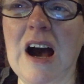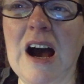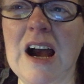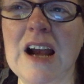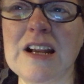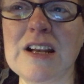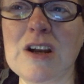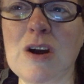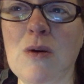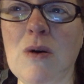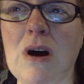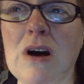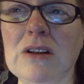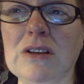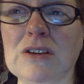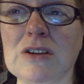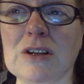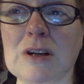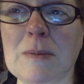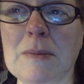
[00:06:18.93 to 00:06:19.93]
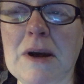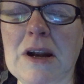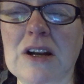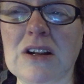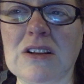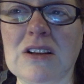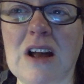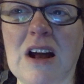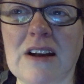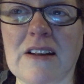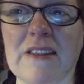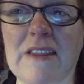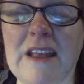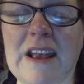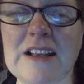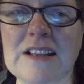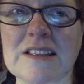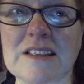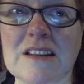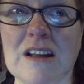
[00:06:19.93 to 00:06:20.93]
I know I'll learn about a lot of
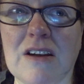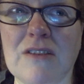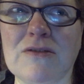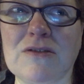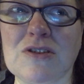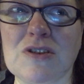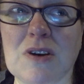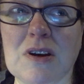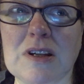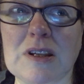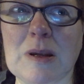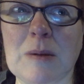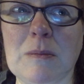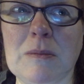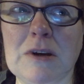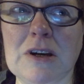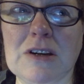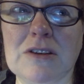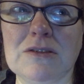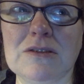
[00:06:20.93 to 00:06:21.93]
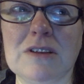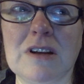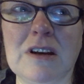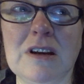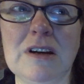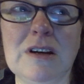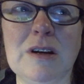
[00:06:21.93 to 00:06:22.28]
that stuff during the build,